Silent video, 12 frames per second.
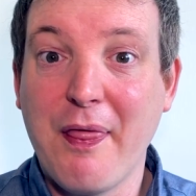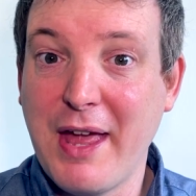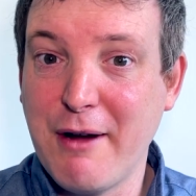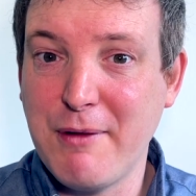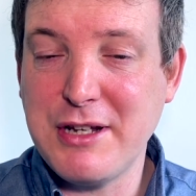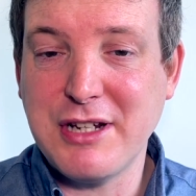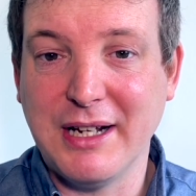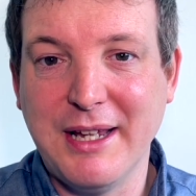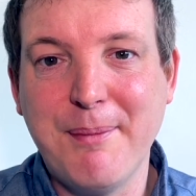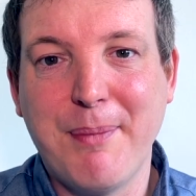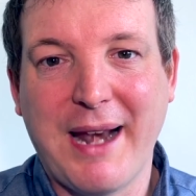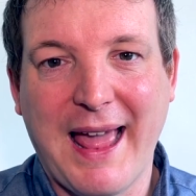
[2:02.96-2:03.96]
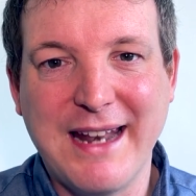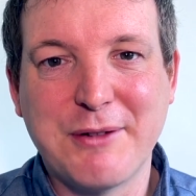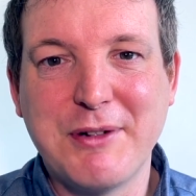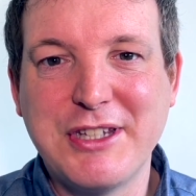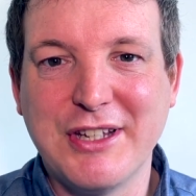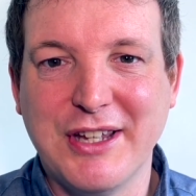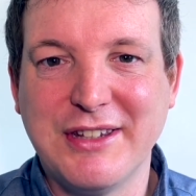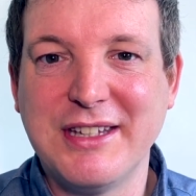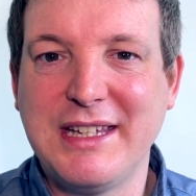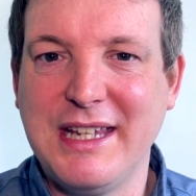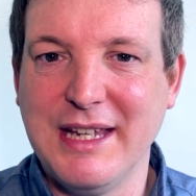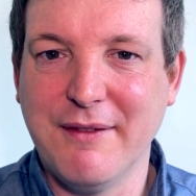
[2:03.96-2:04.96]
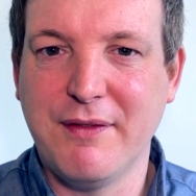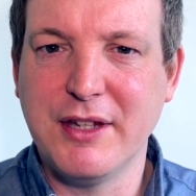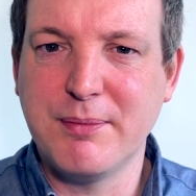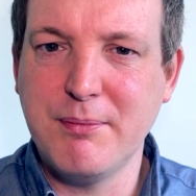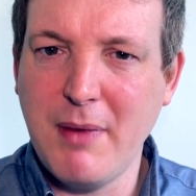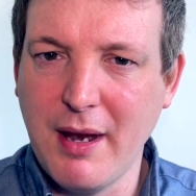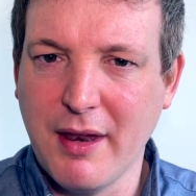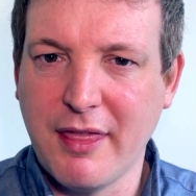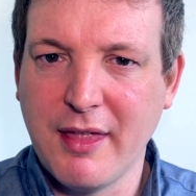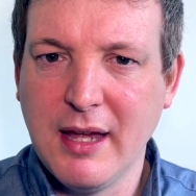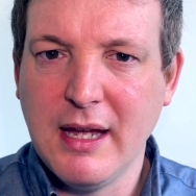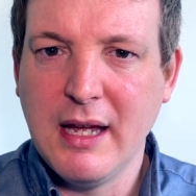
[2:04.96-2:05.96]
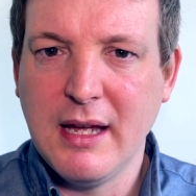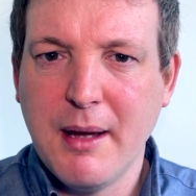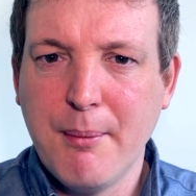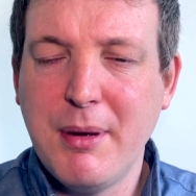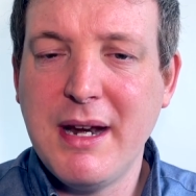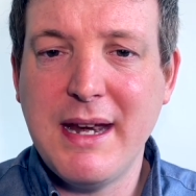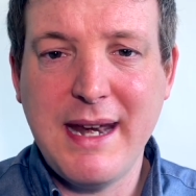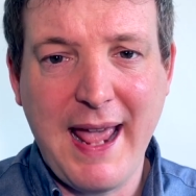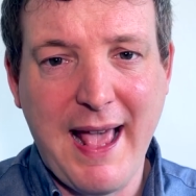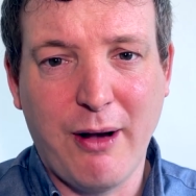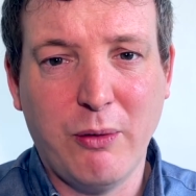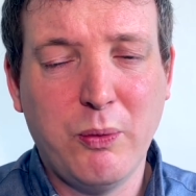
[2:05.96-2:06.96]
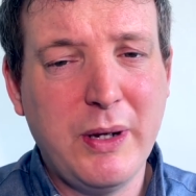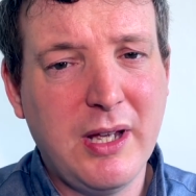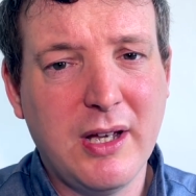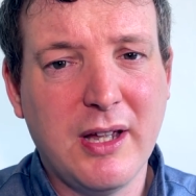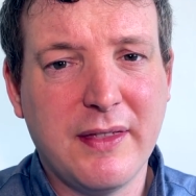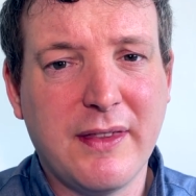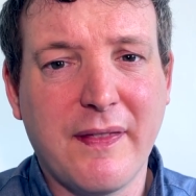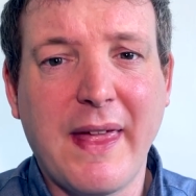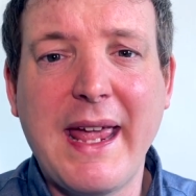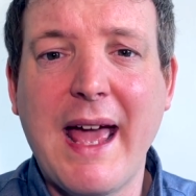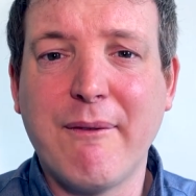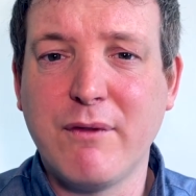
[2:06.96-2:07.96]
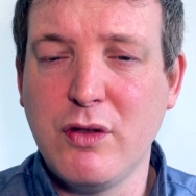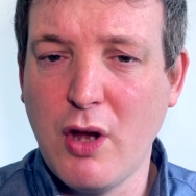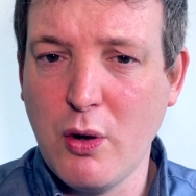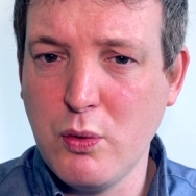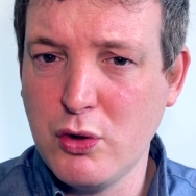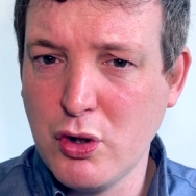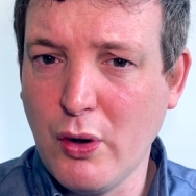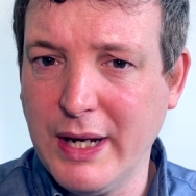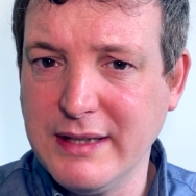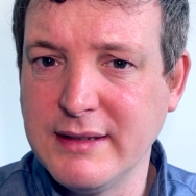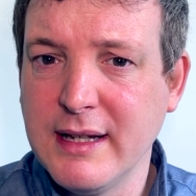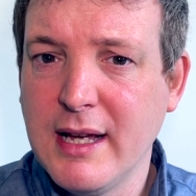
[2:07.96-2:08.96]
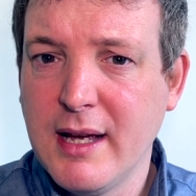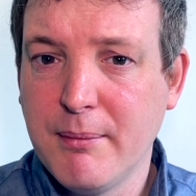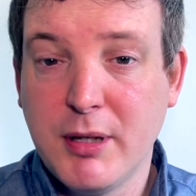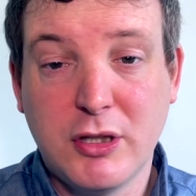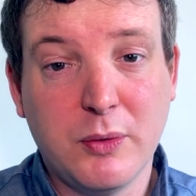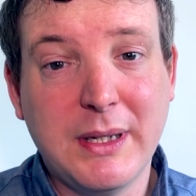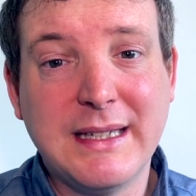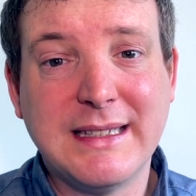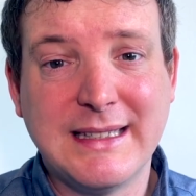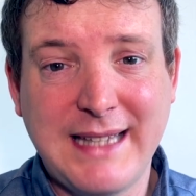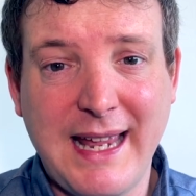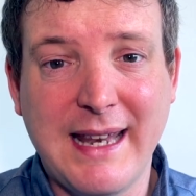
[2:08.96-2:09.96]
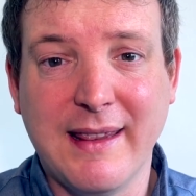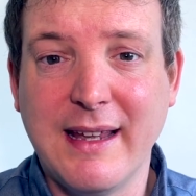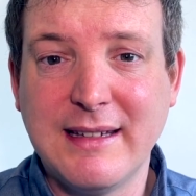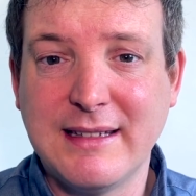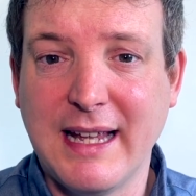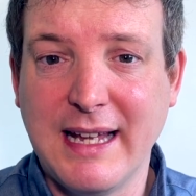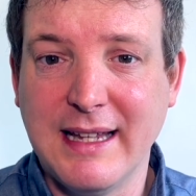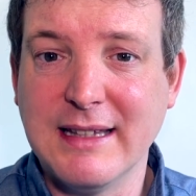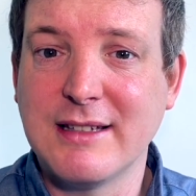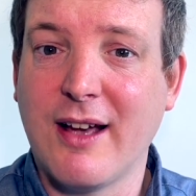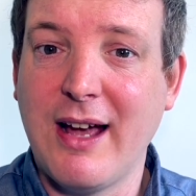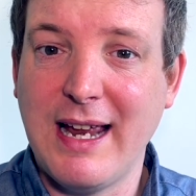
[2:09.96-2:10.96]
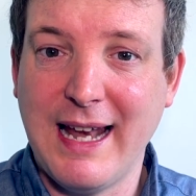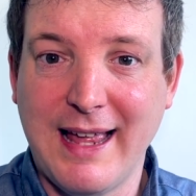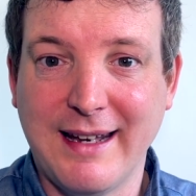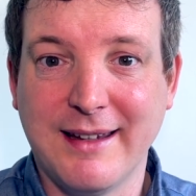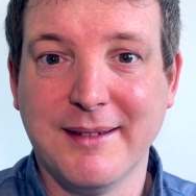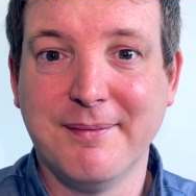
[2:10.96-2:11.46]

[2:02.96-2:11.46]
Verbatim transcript: They originally planned to return to Kiev this month. But now we heard that they have no choice but to extend their stay in Thailand.